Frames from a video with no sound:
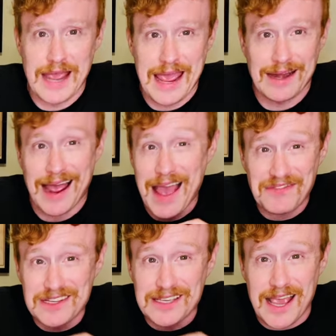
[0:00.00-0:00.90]
and I have
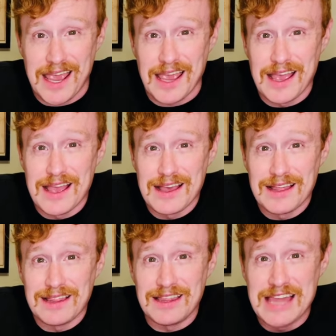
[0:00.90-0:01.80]
to say,
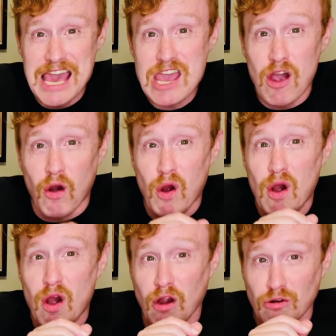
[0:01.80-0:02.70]
they
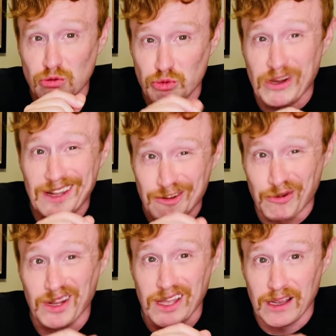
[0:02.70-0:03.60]
are really,
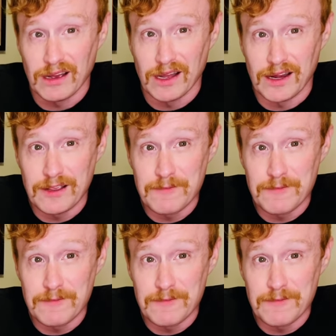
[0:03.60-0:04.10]
really good.